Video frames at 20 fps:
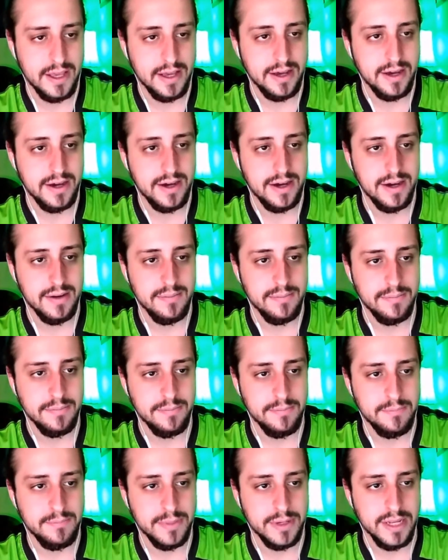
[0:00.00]
But
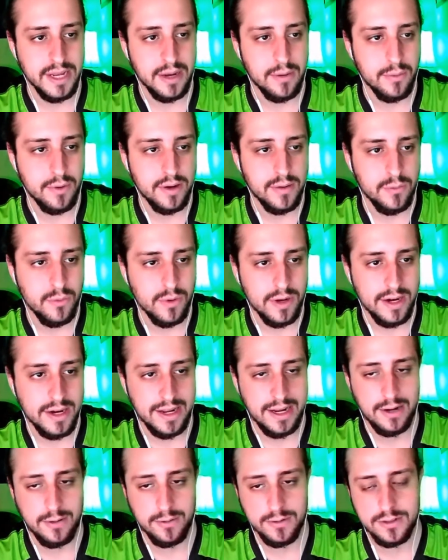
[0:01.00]
we're at an
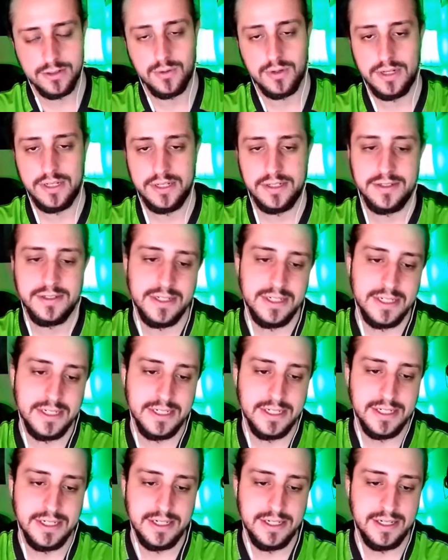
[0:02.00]
hour 20.
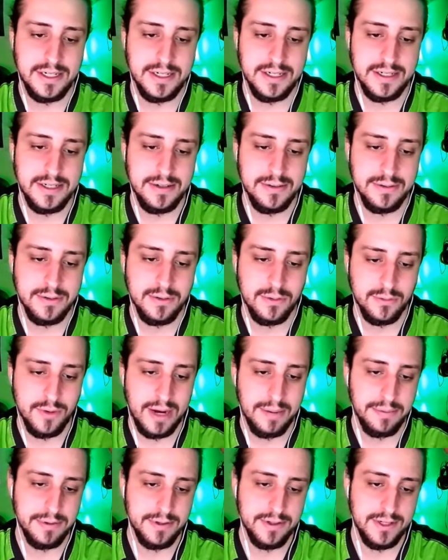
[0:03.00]
We'll
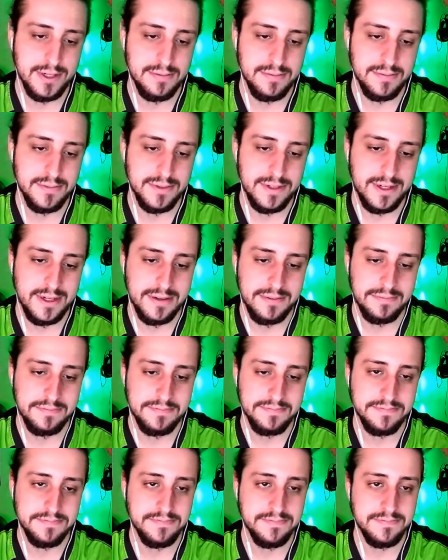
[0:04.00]
wrap it up.
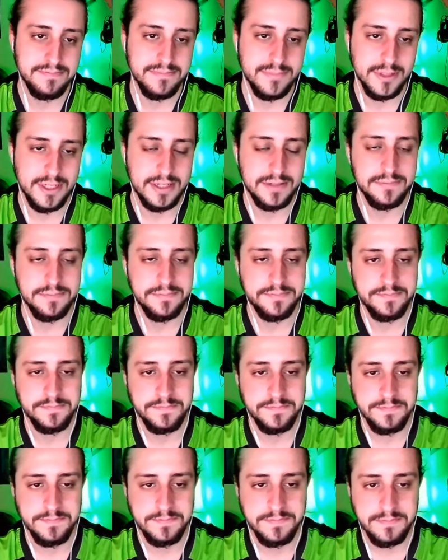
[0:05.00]
There
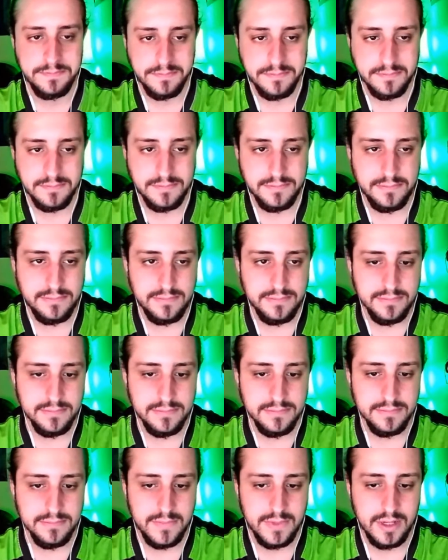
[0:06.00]
you go.
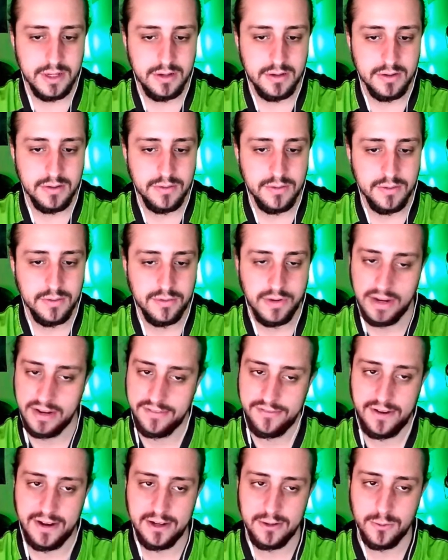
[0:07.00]
Have any
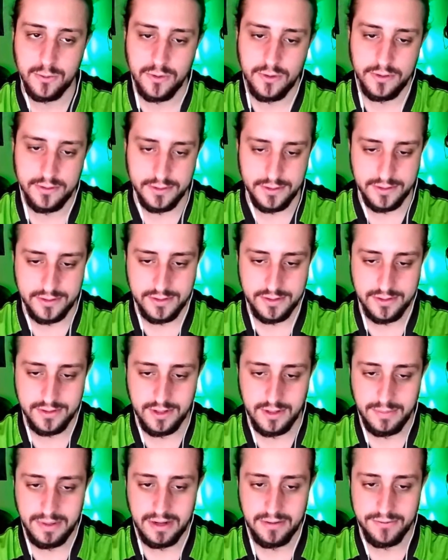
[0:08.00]
final words
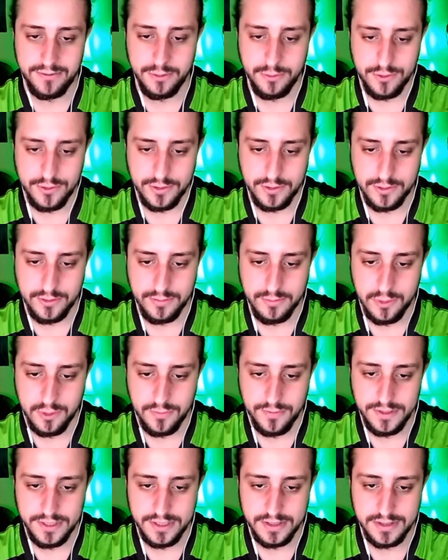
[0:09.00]
about future
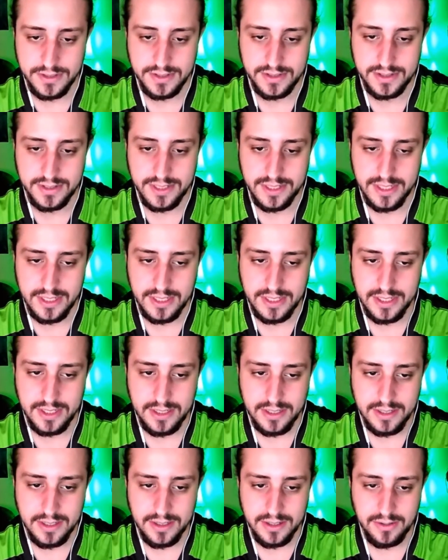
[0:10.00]
movies
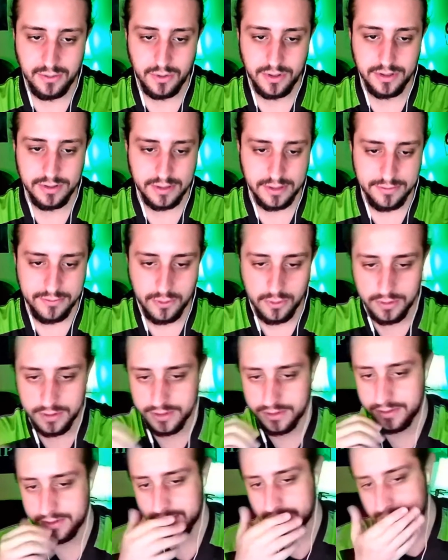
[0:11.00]
and what you're looking forward
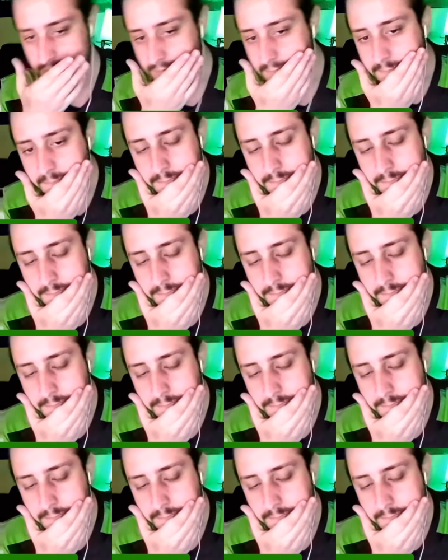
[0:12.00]
to here?